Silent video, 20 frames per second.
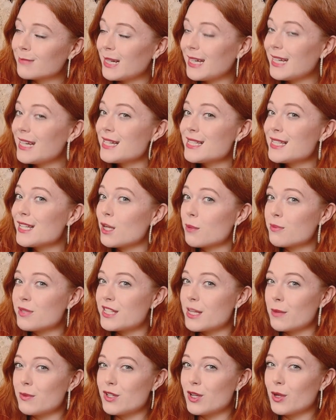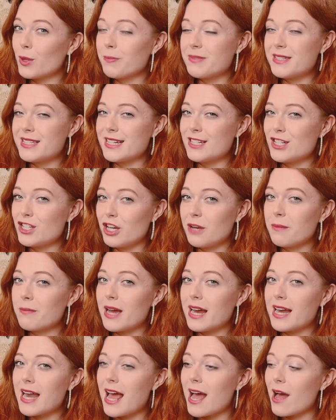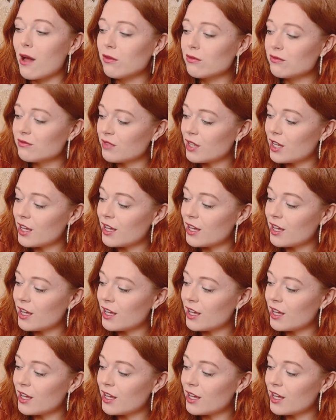it is an obs obsession by now